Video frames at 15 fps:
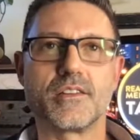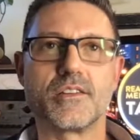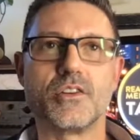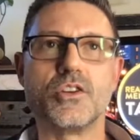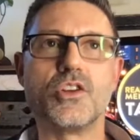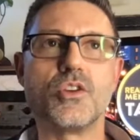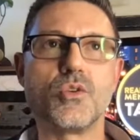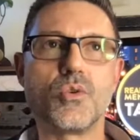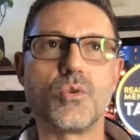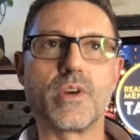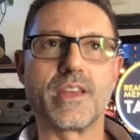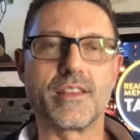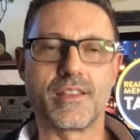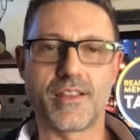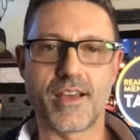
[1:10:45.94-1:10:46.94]
new
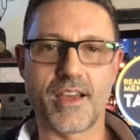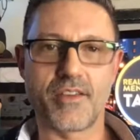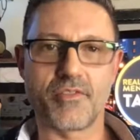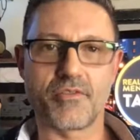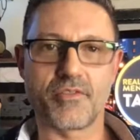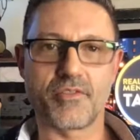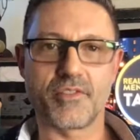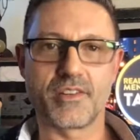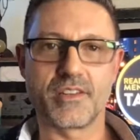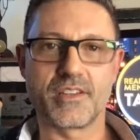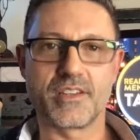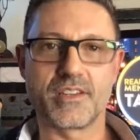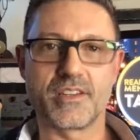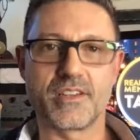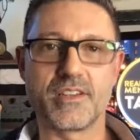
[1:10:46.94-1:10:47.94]
in life.
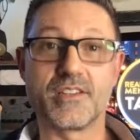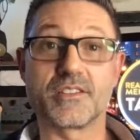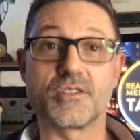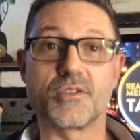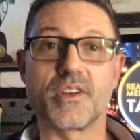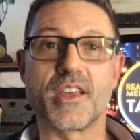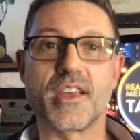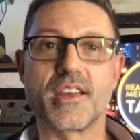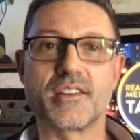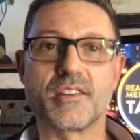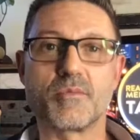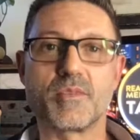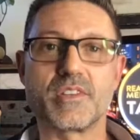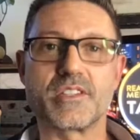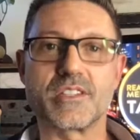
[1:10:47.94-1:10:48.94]
It's okay
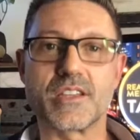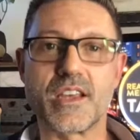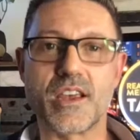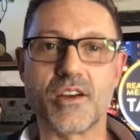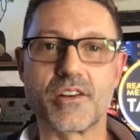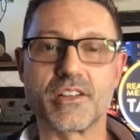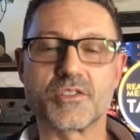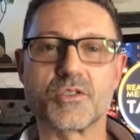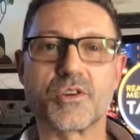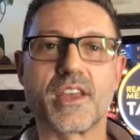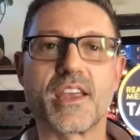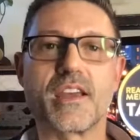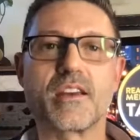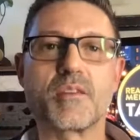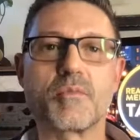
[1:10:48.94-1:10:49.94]
to be scared. It's
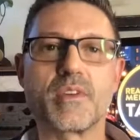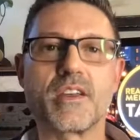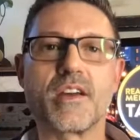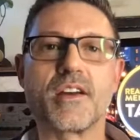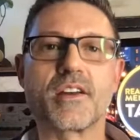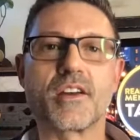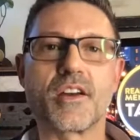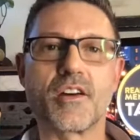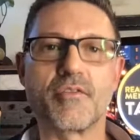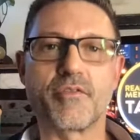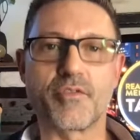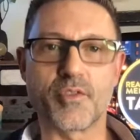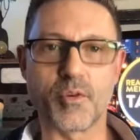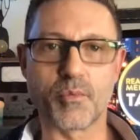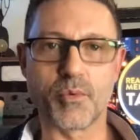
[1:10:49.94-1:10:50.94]
okay to be
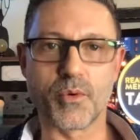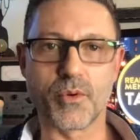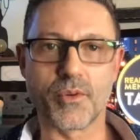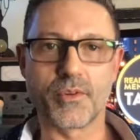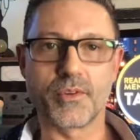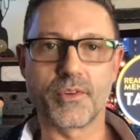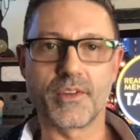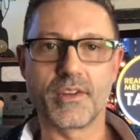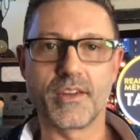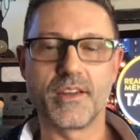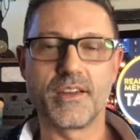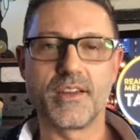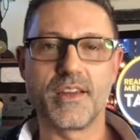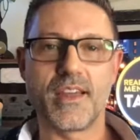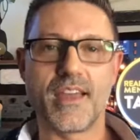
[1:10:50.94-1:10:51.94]
uncomfortable.
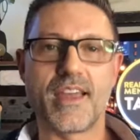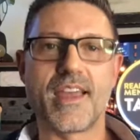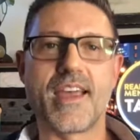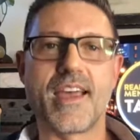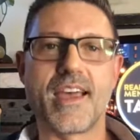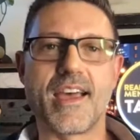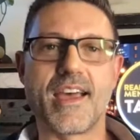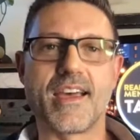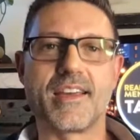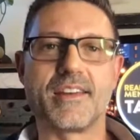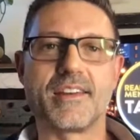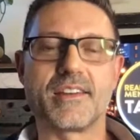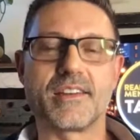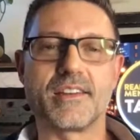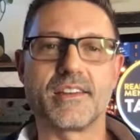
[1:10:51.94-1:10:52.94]

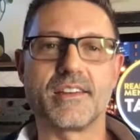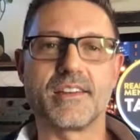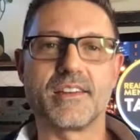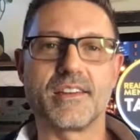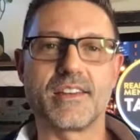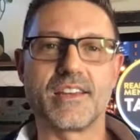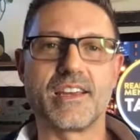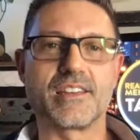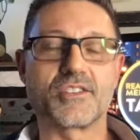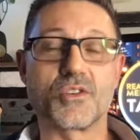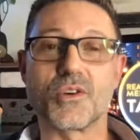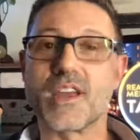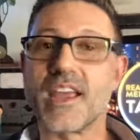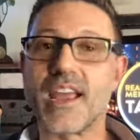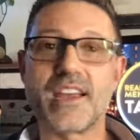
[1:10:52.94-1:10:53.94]
And it's
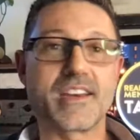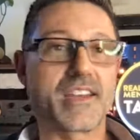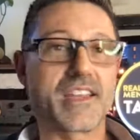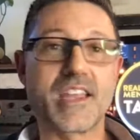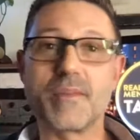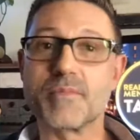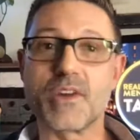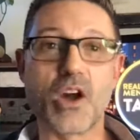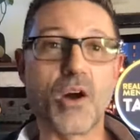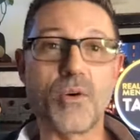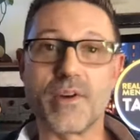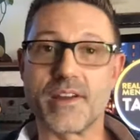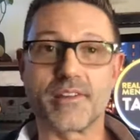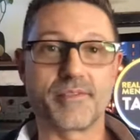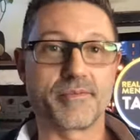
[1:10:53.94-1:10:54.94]
okay to keep
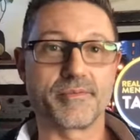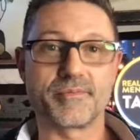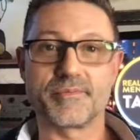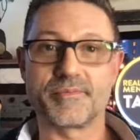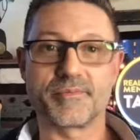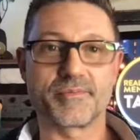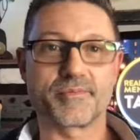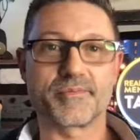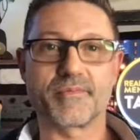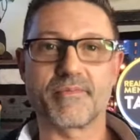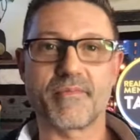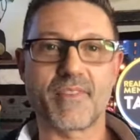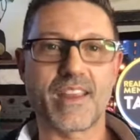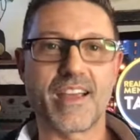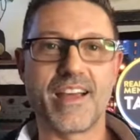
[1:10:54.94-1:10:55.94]
going.
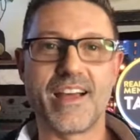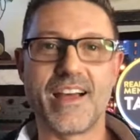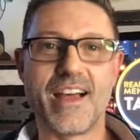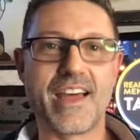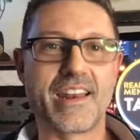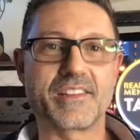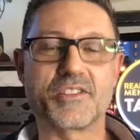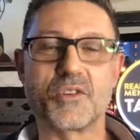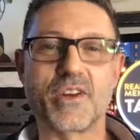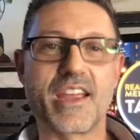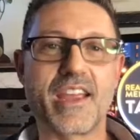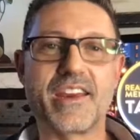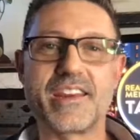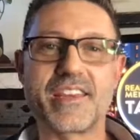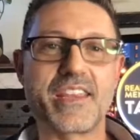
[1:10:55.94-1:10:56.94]
And it's
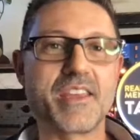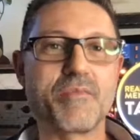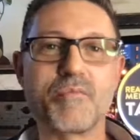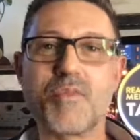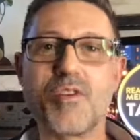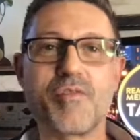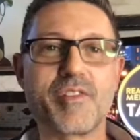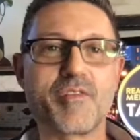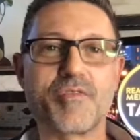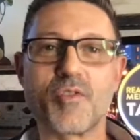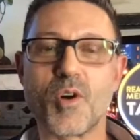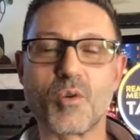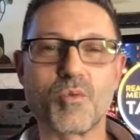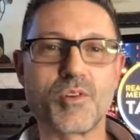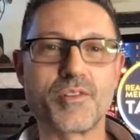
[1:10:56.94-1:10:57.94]
okay to keep moving
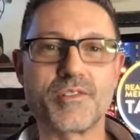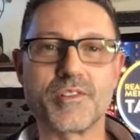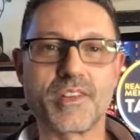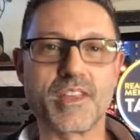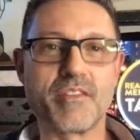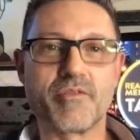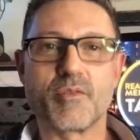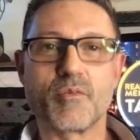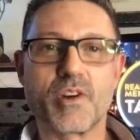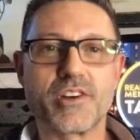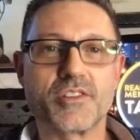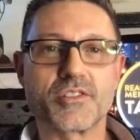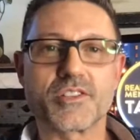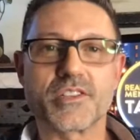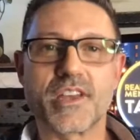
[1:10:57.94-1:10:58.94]
forward, even
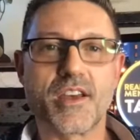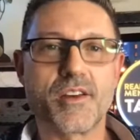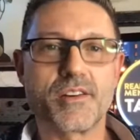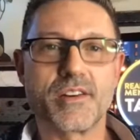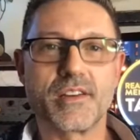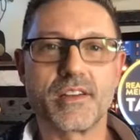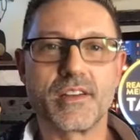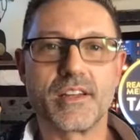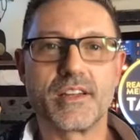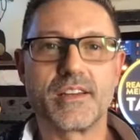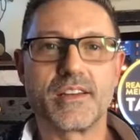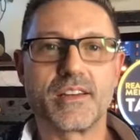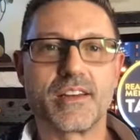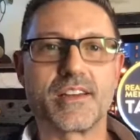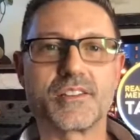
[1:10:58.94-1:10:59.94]
when you're scared.
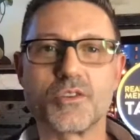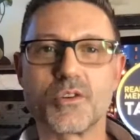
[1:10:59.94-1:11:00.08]
It's